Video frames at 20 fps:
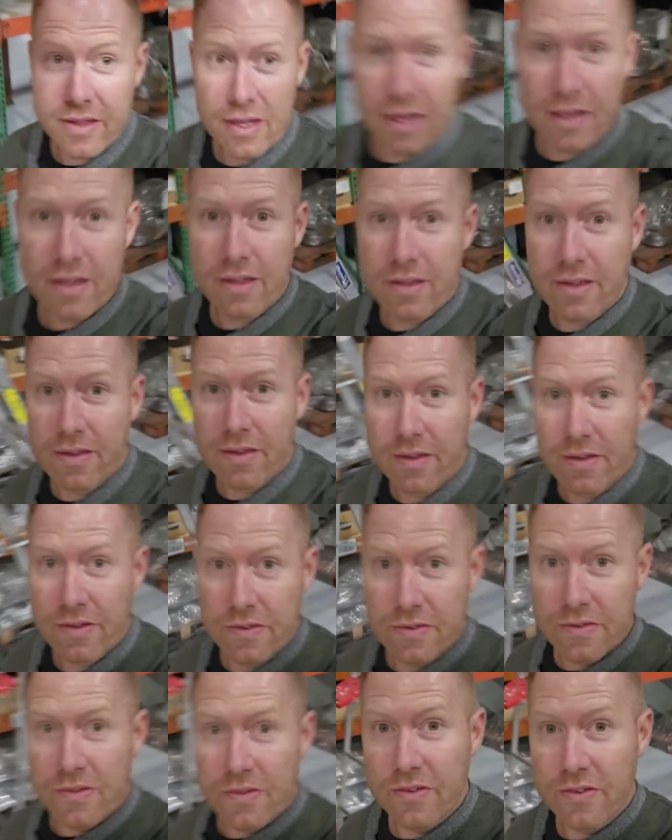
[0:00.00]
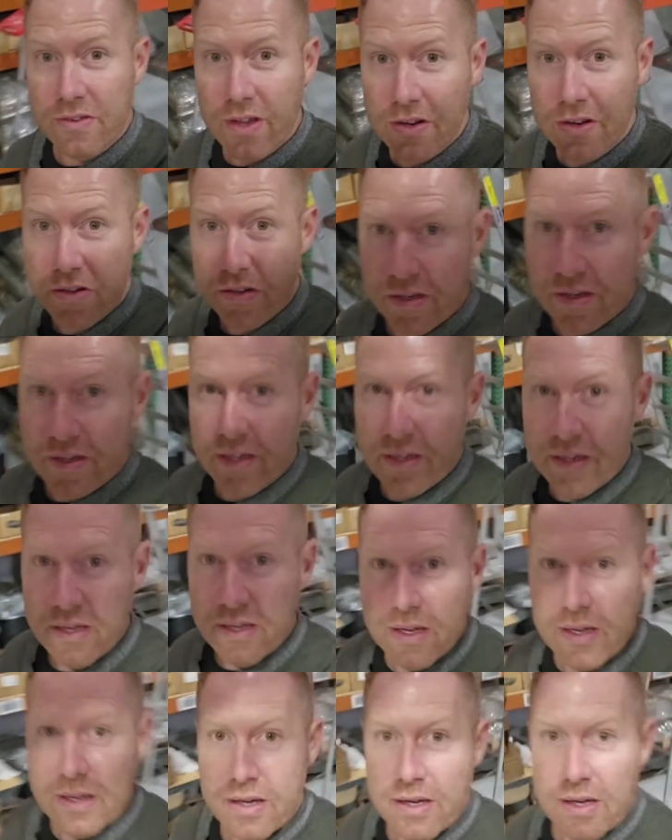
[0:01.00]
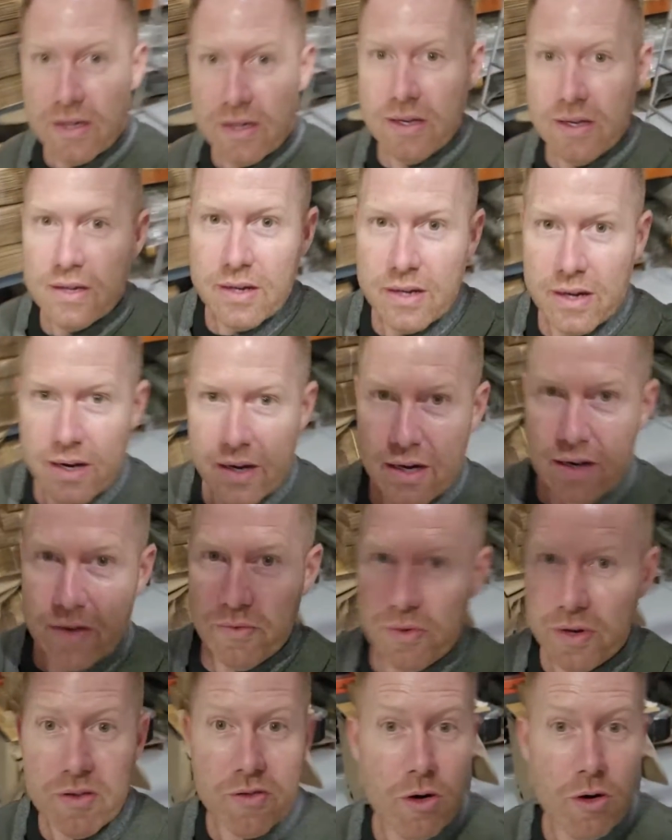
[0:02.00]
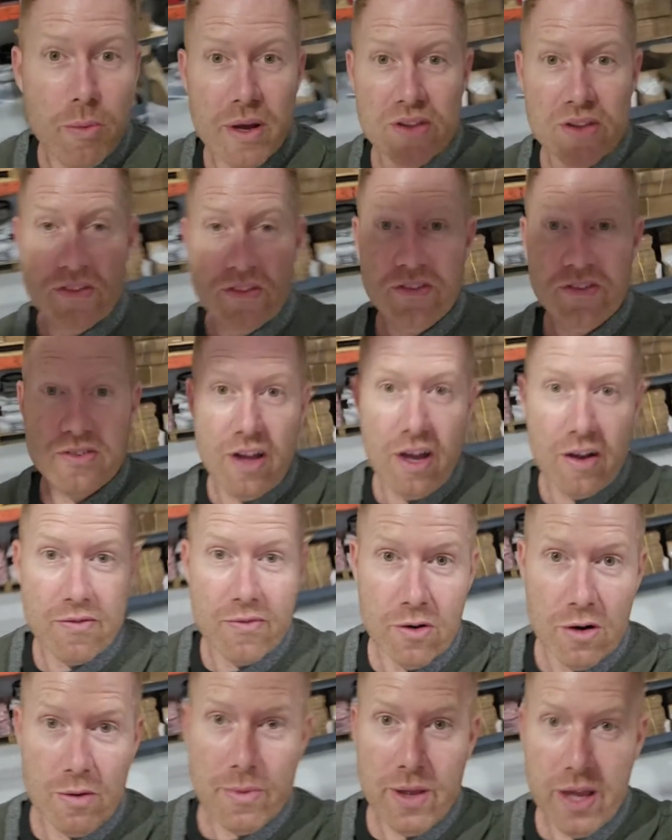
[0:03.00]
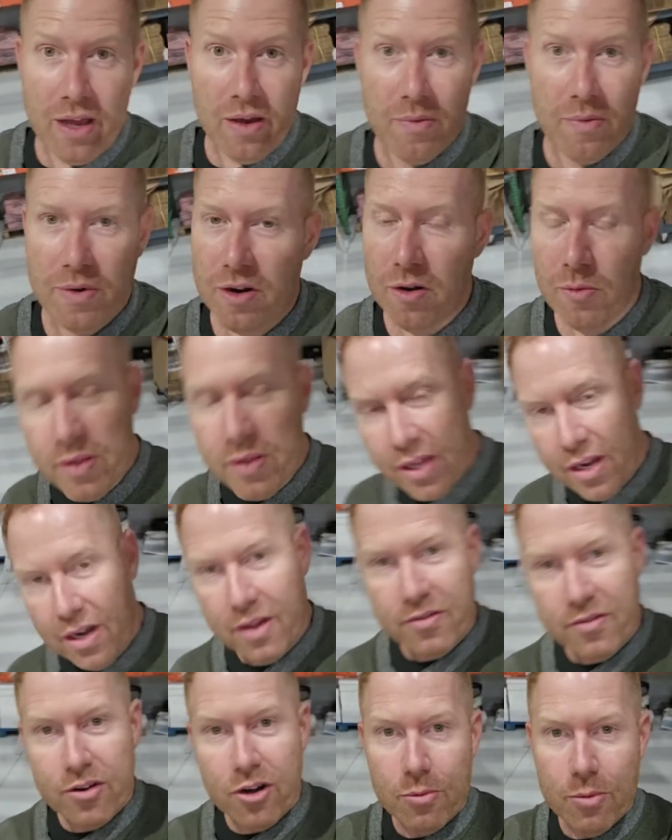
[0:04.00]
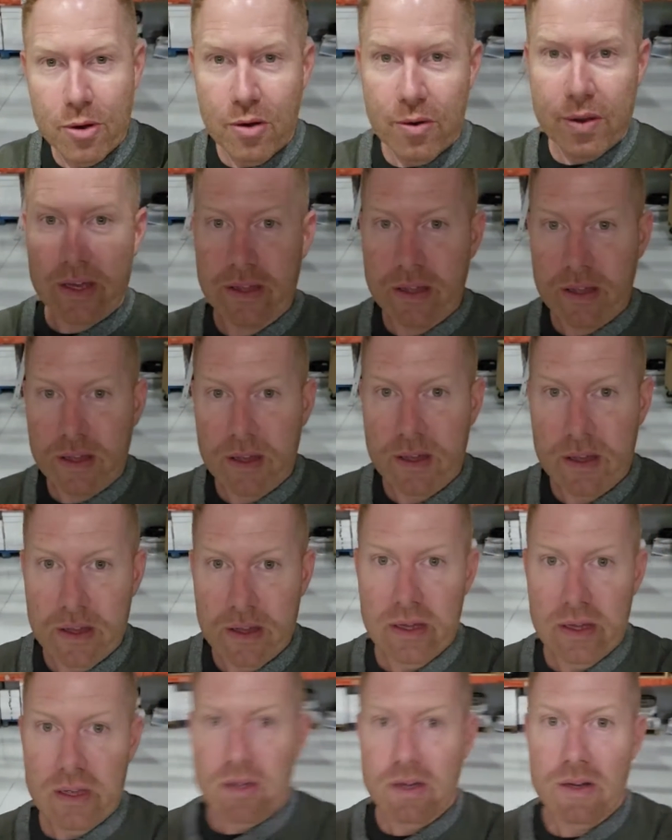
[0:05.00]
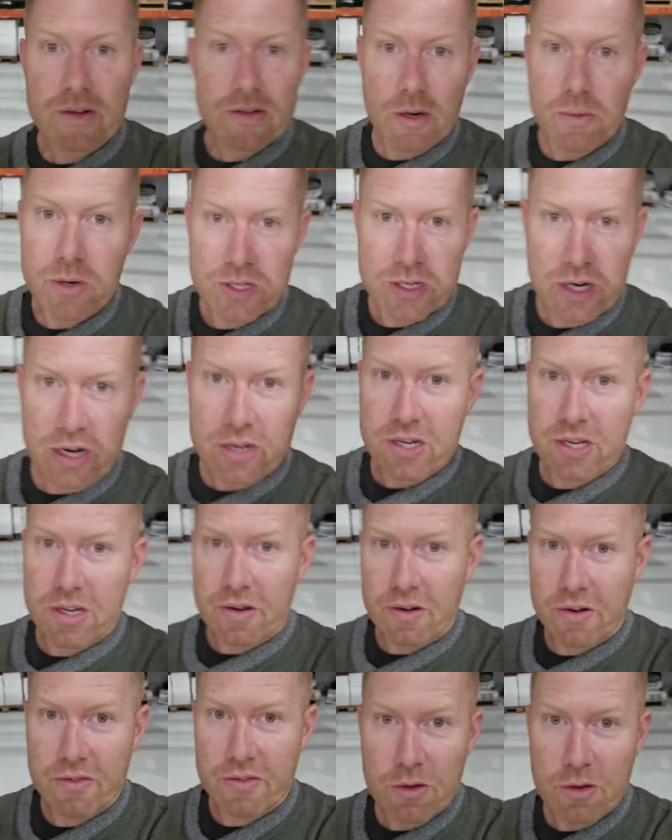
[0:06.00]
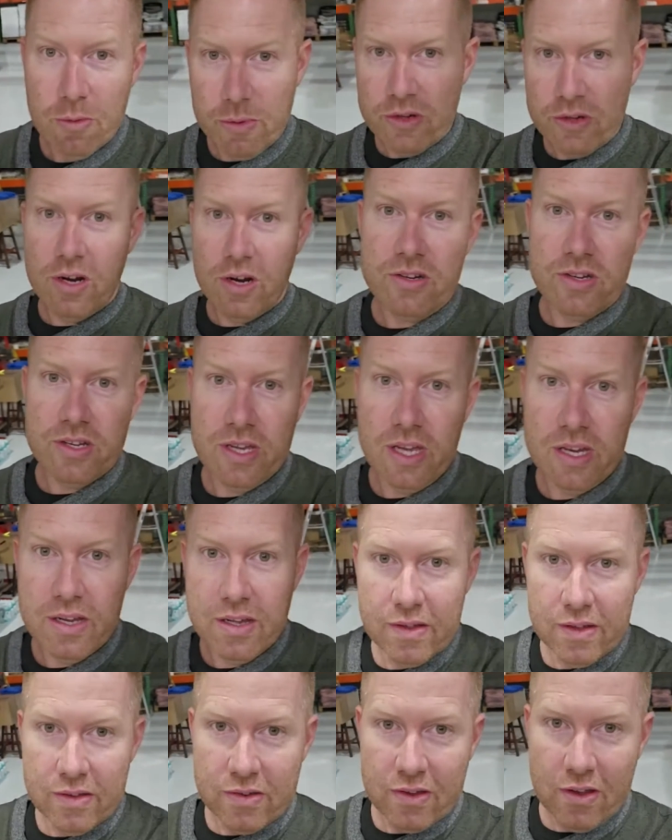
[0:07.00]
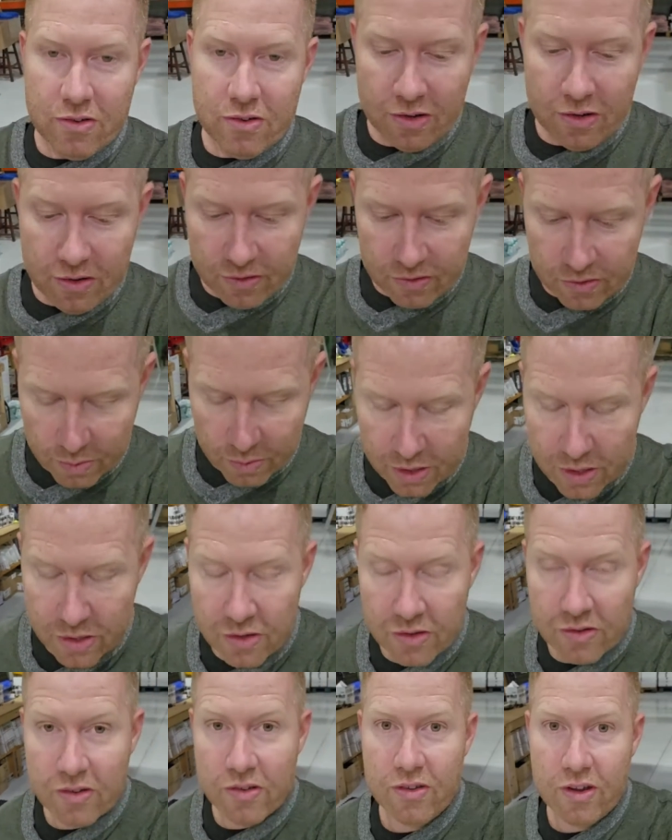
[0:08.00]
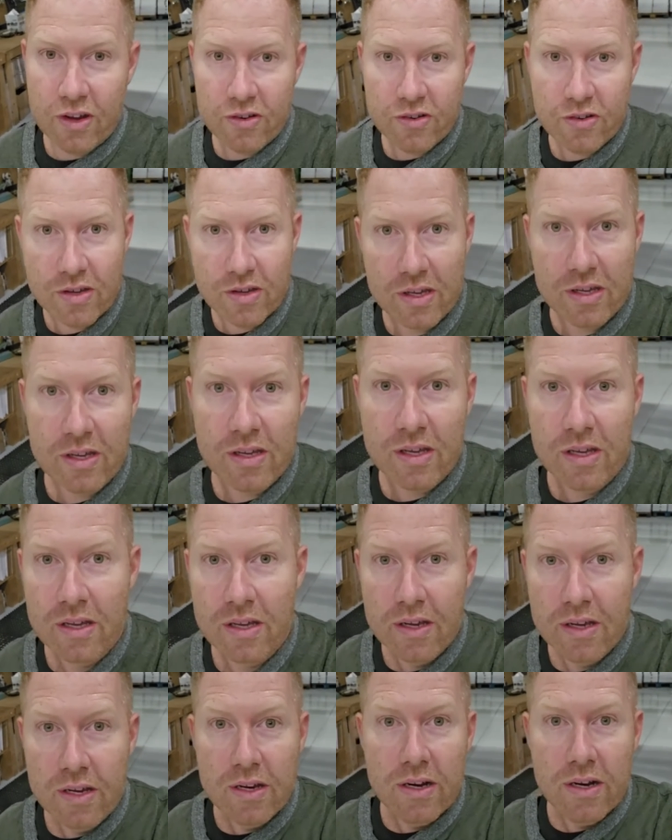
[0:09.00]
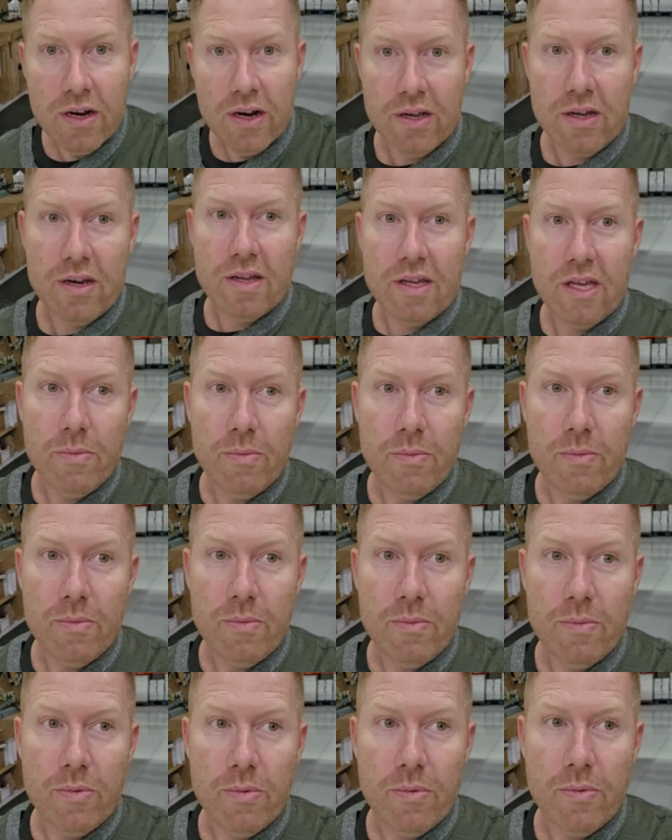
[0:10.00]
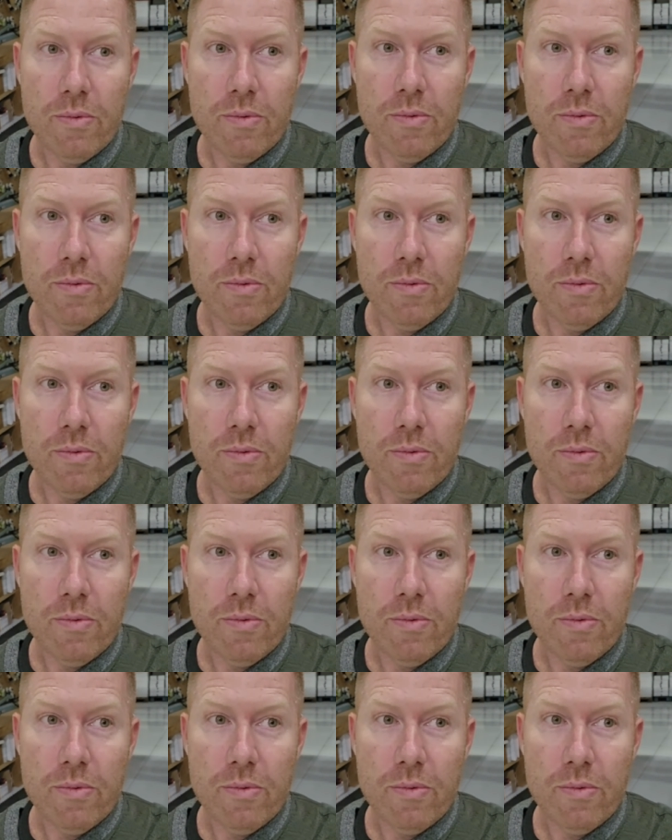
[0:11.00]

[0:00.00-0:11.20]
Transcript: that is essentially uh, really robust in stock format. We don't plan on turboing, turbocharging, or supercharging any of these engines. We just essentially are going to keep them relatively